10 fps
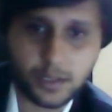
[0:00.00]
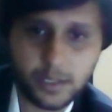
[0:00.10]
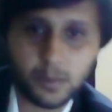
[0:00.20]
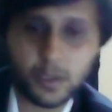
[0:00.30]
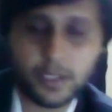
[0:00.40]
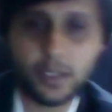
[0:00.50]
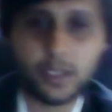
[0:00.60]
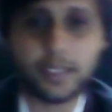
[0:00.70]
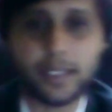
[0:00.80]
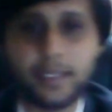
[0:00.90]
early morning
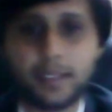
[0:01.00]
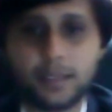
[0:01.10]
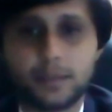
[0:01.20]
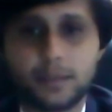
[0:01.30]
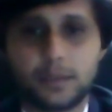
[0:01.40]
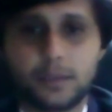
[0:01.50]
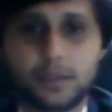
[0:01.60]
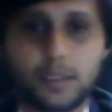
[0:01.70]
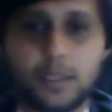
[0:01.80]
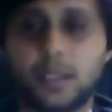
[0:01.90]
or night?
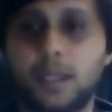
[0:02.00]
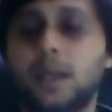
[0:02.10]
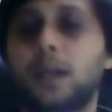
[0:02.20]
Okay.